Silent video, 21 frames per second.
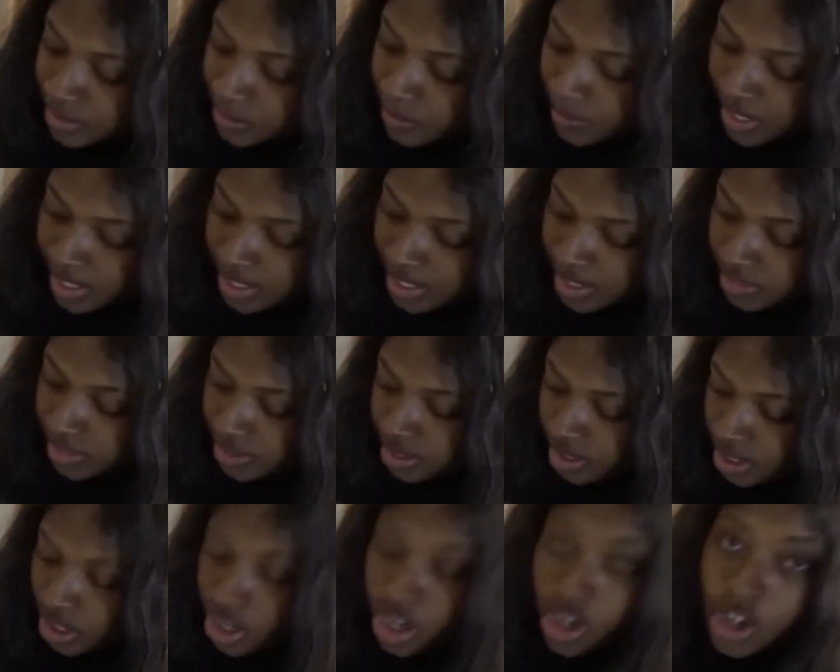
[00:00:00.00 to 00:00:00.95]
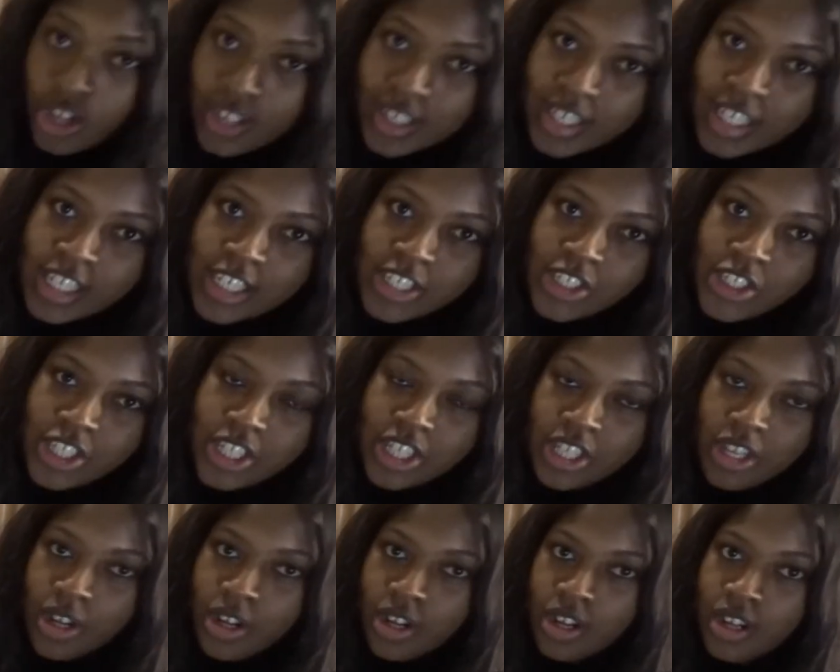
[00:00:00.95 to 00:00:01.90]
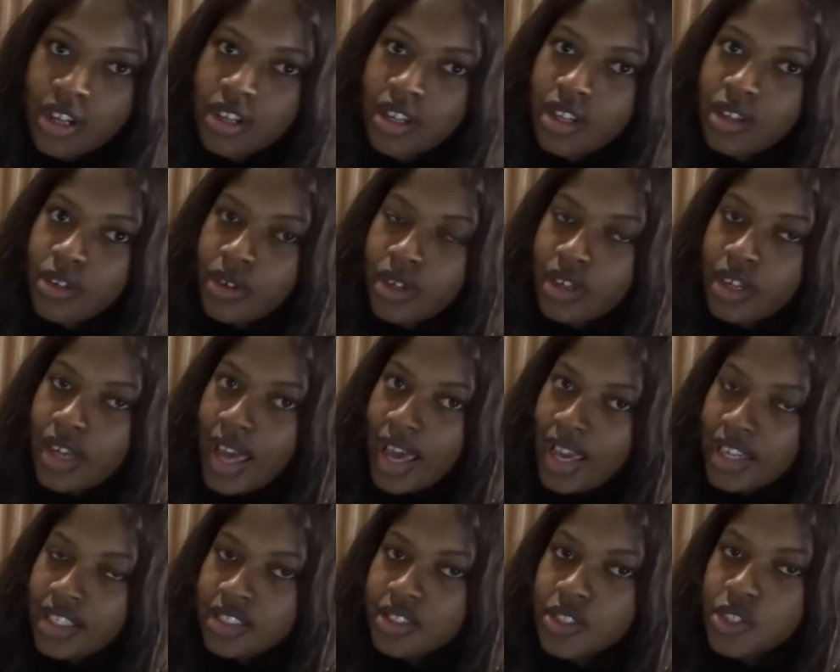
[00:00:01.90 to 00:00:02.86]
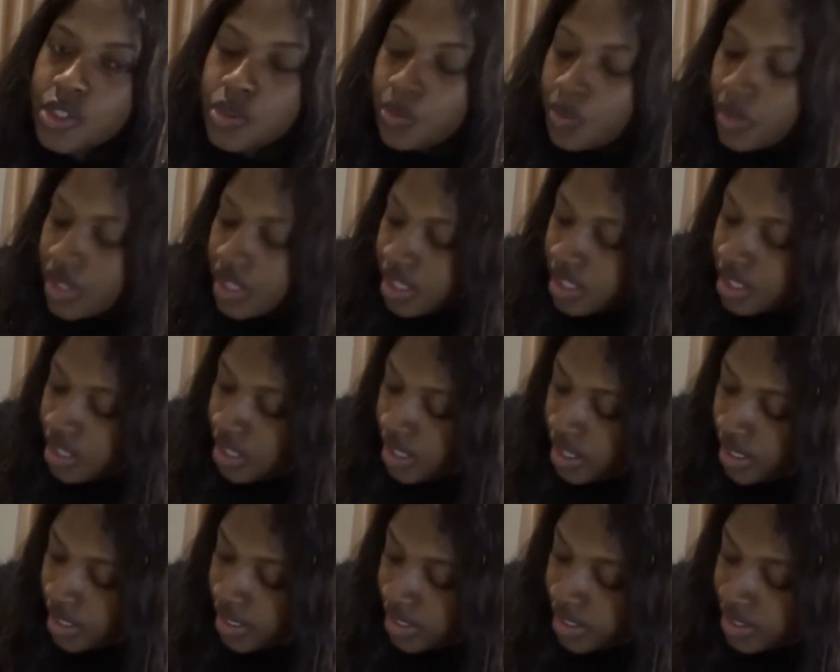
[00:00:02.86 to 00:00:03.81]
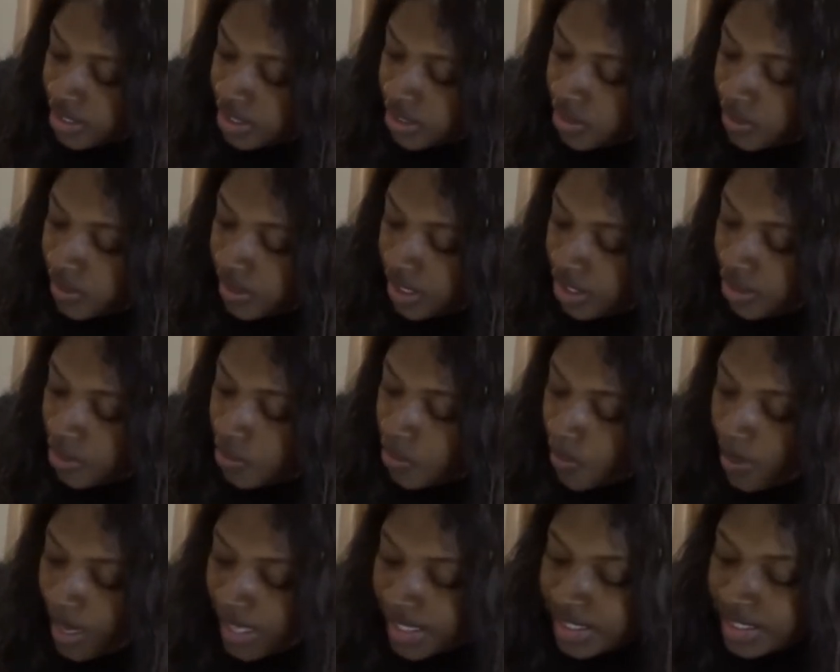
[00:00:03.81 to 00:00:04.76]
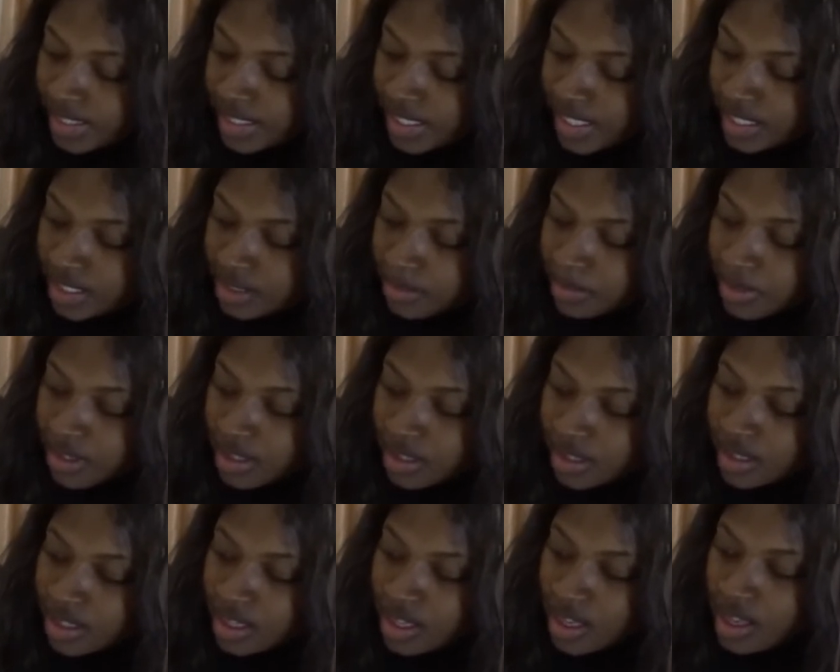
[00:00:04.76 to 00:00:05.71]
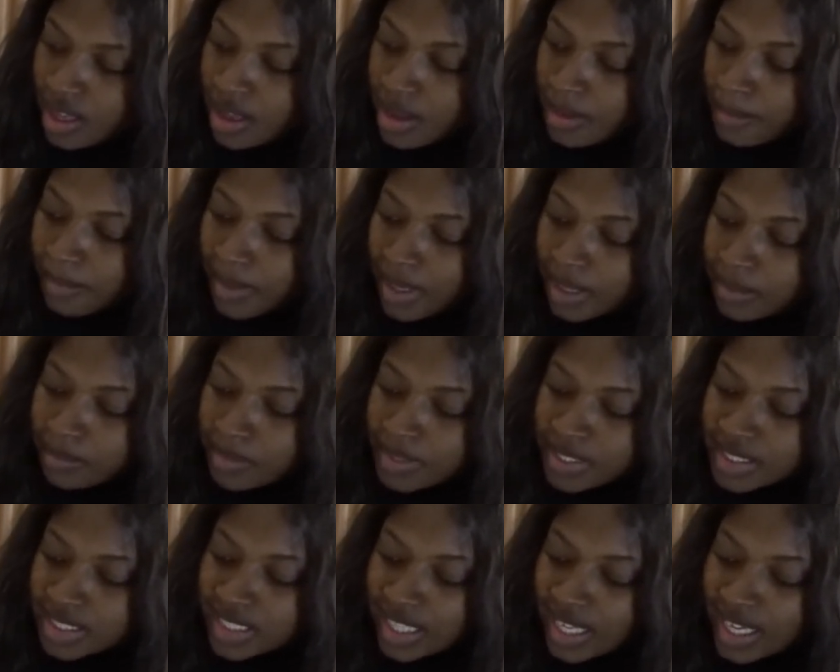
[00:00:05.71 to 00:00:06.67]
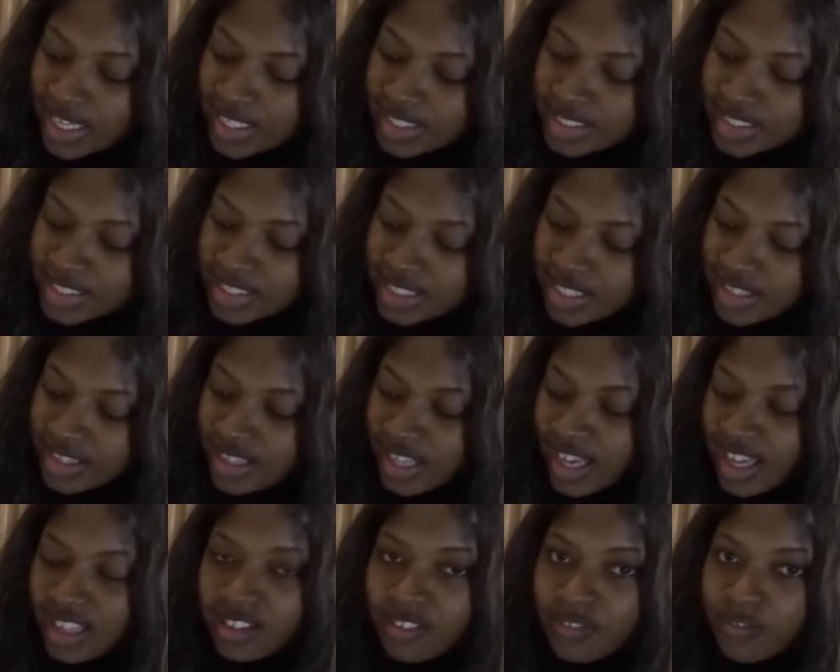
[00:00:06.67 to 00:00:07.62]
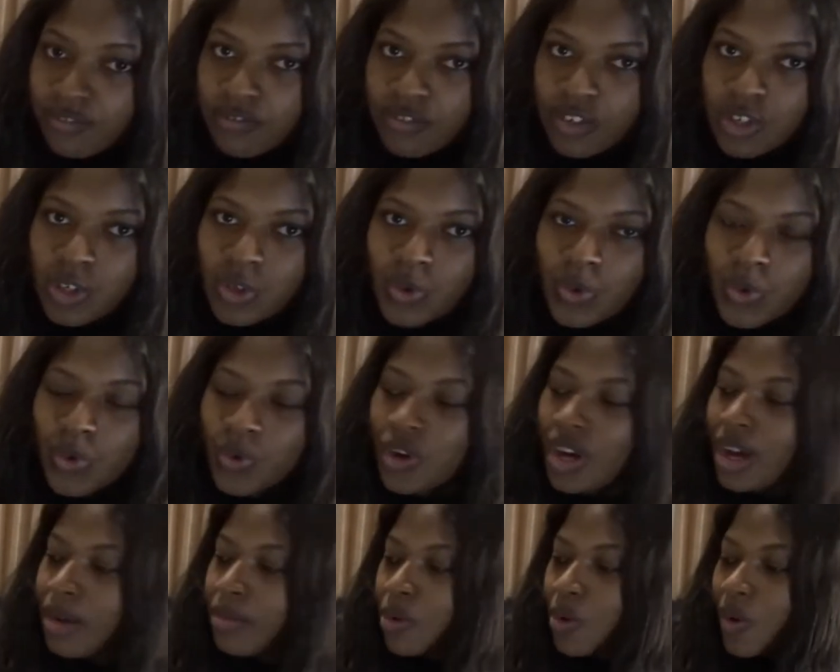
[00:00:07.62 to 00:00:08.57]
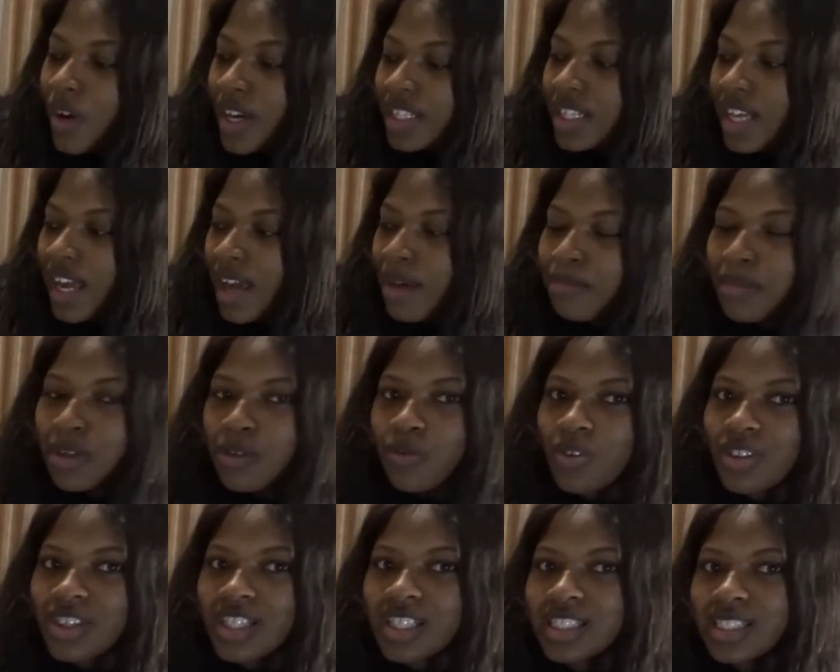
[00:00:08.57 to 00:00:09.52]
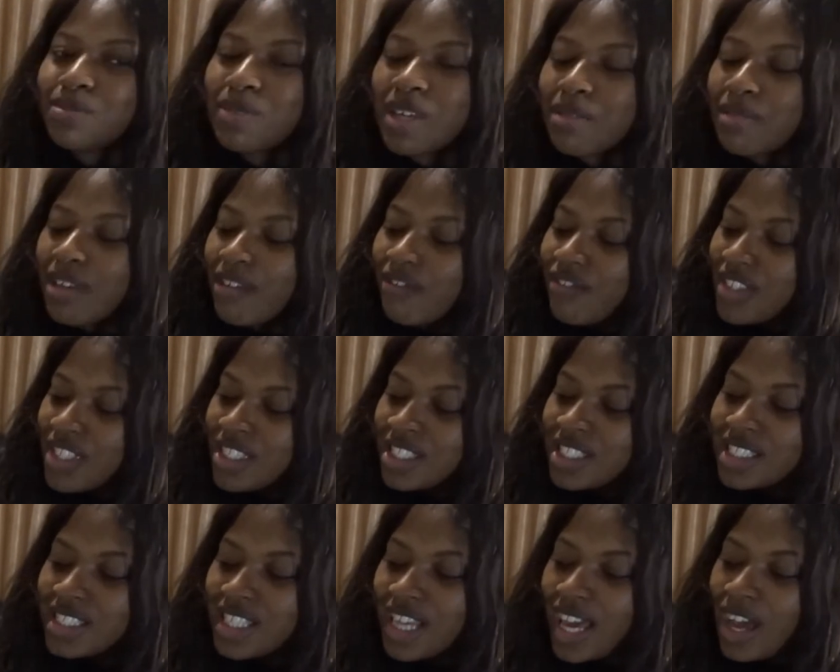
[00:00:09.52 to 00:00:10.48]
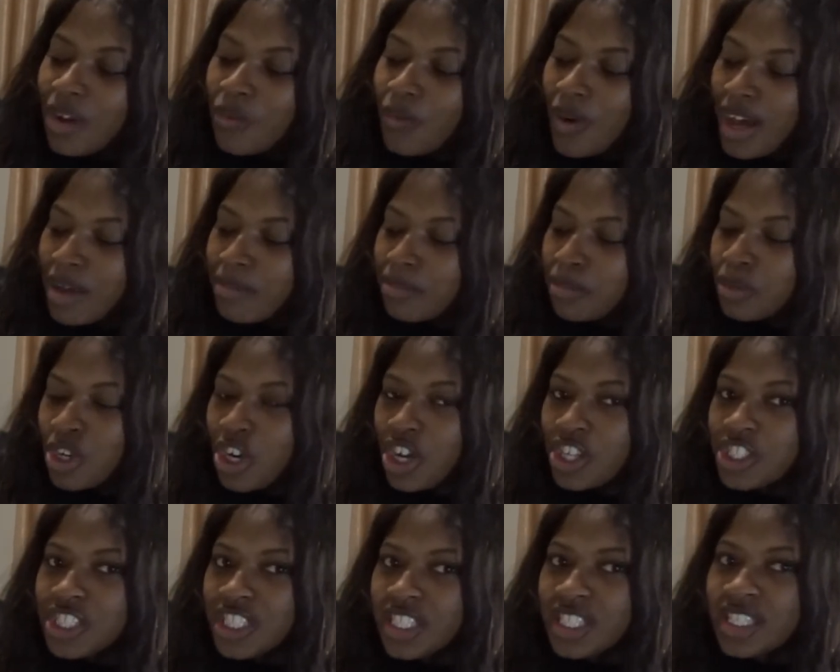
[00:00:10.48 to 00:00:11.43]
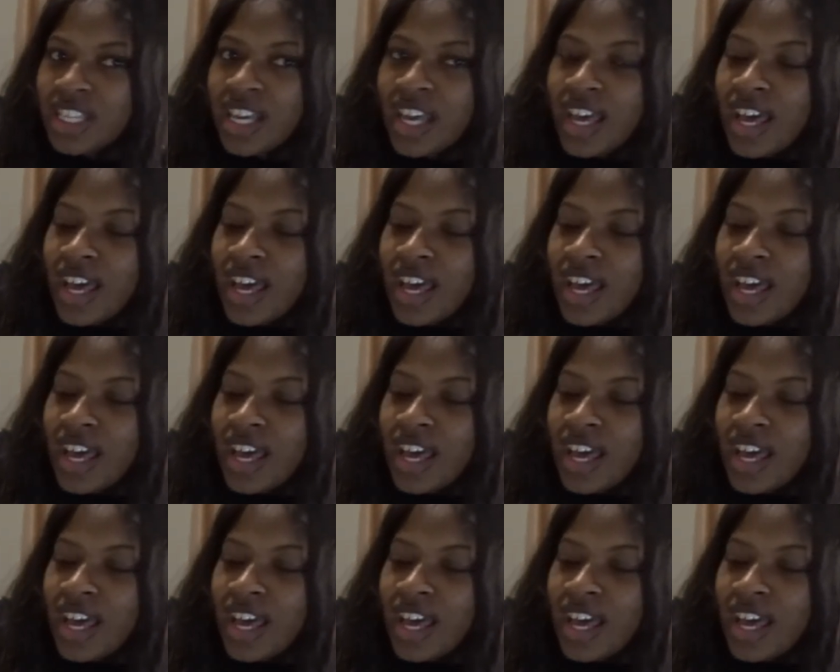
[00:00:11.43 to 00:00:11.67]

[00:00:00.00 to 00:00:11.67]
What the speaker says: where the initial handles were is looking quite terrible, but besides that flaw, I'm quite happy with this being my first DIY project.